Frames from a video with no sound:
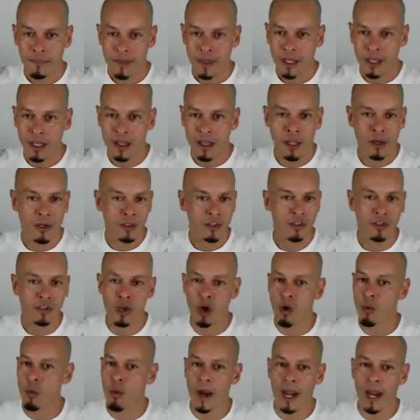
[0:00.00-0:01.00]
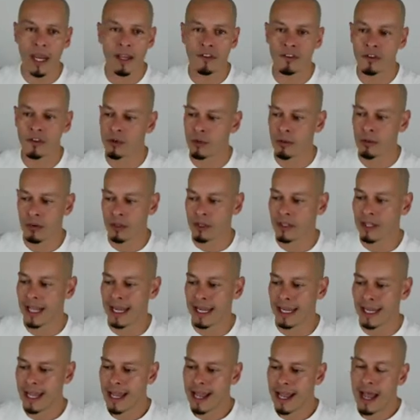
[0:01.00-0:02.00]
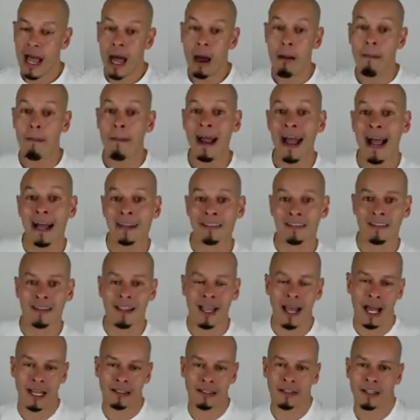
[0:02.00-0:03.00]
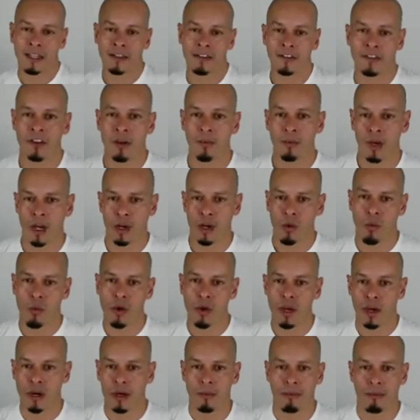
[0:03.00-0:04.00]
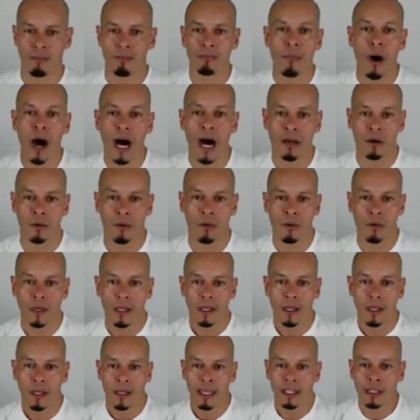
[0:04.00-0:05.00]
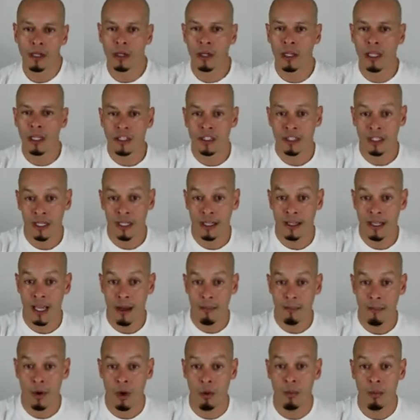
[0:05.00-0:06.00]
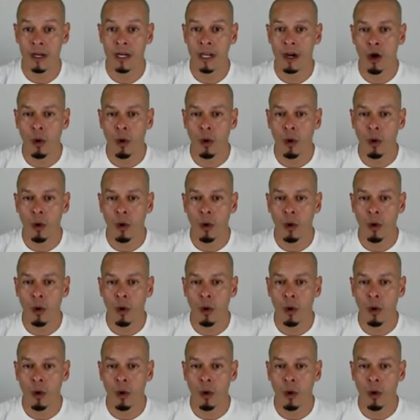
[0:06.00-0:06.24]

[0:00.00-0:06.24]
And there's no way to like amass that in some kind of weird bottle and unleash it at that moment.